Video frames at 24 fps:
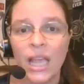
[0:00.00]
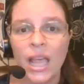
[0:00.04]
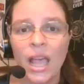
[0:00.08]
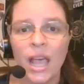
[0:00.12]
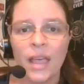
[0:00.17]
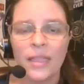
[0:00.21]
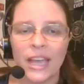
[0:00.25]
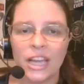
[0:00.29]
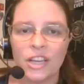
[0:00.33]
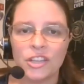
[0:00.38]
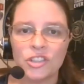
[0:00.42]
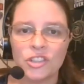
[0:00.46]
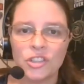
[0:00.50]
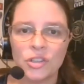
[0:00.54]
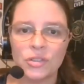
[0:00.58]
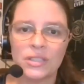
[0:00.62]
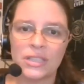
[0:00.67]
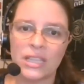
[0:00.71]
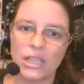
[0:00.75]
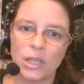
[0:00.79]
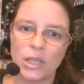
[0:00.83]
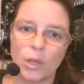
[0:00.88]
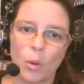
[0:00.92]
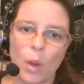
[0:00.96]
That
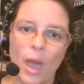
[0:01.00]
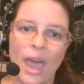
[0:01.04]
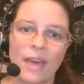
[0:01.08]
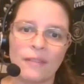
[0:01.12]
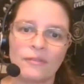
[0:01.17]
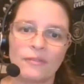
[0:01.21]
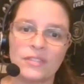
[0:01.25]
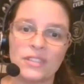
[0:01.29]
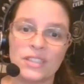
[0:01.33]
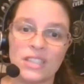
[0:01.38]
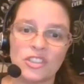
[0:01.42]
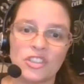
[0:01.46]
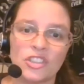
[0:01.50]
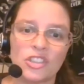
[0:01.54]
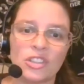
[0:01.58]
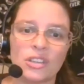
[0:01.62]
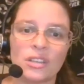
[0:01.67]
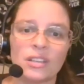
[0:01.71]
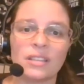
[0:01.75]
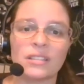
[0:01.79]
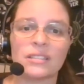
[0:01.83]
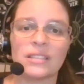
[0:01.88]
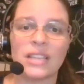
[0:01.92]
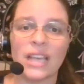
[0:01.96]
shows that you have
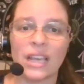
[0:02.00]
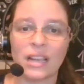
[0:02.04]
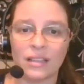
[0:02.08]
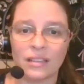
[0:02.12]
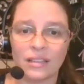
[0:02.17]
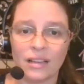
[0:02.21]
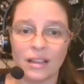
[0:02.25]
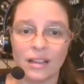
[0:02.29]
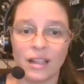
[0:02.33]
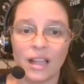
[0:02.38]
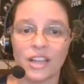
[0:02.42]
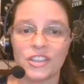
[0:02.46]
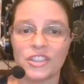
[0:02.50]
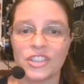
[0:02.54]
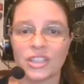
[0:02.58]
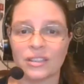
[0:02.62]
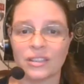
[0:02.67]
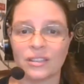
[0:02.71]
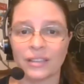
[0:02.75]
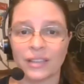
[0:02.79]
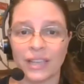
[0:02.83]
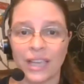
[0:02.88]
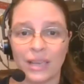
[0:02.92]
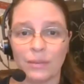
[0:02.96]
digital
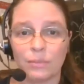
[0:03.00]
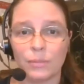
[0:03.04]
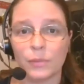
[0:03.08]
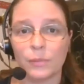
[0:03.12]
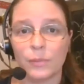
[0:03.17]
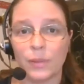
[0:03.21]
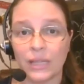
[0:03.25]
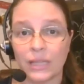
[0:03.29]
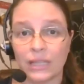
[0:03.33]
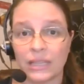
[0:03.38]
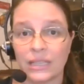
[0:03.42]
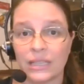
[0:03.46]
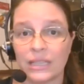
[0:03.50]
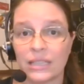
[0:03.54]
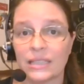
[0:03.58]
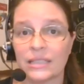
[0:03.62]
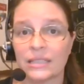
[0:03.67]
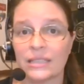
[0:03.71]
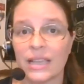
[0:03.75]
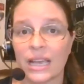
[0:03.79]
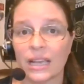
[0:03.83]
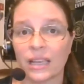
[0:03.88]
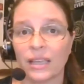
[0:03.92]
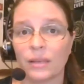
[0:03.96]
technological capabilities
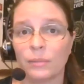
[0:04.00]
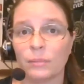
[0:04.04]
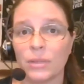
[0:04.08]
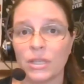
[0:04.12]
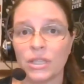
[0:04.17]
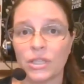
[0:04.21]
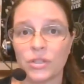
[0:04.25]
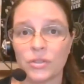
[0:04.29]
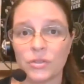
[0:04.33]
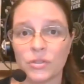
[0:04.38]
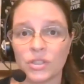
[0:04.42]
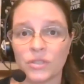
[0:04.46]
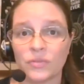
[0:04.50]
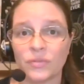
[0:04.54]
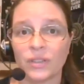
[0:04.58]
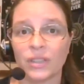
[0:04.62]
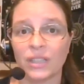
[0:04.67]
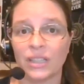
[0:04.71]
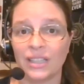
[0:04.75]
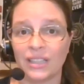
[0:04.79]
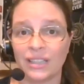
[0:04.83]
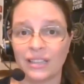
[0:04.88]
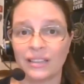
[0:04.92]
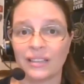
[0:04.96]
that can be useful
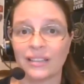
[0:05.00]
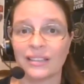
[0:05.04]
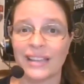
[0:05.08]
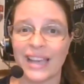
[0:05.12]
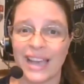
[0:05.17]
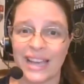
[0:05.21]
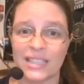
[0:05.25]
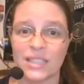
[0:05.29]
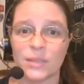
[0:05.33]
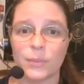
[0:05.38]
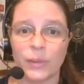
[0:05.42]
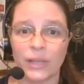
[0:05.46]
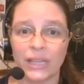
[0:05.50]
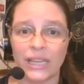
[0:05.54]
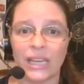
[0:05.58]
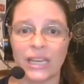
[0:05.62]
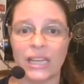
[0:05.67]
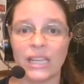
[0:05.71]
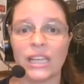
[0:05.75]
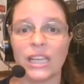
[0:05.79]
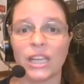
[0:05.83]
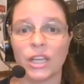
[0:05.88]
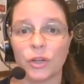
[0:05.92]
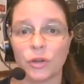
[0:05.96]
in class
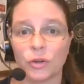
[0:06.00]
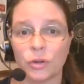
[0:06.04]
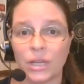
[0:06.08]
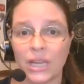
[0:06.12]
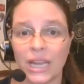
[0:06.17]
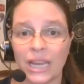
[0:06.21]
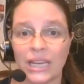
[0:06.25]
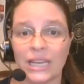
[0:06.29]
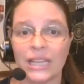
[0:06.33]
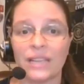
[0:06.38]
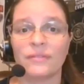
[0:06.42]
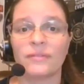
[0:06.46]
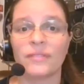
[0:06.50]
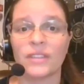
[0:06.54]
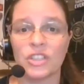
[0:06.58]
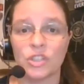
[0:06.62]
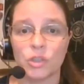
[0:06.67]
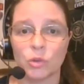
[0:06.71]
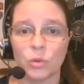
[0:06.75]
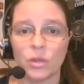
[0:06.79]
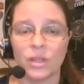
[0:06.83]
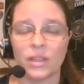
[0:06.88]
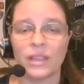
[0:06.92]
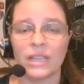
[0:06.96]
planning and creating
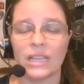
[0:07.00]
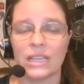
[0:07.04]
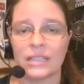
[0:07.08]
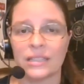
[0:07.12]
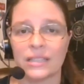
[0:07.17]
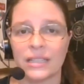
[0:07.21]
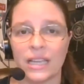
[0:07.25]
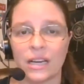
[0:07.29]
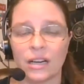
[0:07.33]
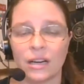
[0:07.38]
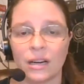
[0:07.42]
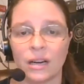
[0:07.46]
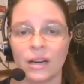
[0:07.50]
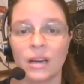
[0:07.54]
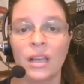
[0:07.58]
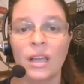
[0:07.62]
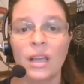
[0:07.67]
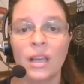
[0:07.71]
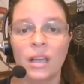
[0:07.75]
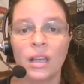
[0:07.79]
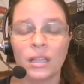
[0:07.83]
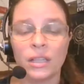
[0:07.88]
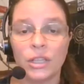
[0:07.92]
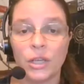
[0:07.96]
visual things that are,
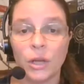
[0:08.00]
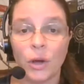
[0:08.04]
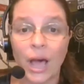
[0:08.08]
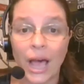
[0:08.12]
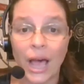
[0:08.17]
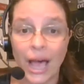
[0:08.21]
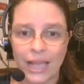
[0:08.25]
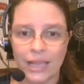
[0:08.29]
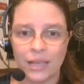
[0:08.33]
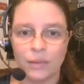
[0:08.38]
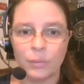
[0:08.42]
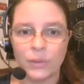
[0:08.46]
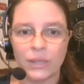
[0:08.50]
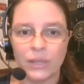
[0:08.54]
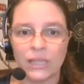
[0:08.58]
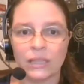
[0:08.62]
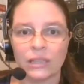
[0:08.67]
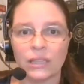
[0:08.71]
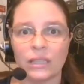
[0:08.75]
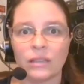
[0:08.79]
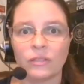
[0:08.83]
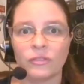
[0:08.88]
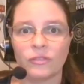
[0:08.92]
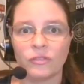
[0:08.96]
eye
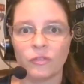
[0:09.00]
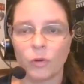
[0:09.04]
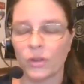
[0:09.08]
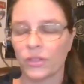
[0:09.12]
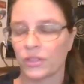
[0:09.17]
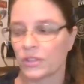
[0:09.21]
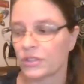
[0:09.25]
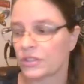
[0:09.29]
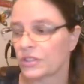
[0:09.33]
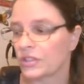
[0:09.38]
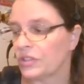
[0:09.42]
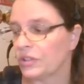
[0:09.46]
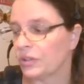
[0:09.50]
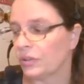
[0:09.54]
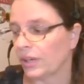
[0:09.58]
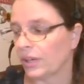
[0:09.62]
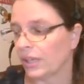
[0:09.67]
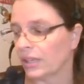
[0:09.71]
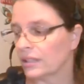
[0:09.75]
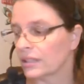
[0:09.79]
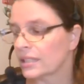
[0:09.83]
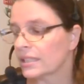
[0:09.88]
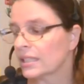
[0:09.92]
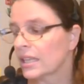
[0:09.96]
appealing for the
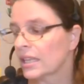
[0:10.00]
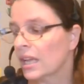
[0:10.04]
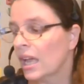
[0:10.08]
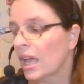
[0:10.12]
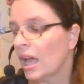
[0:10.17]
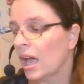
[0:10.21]
students.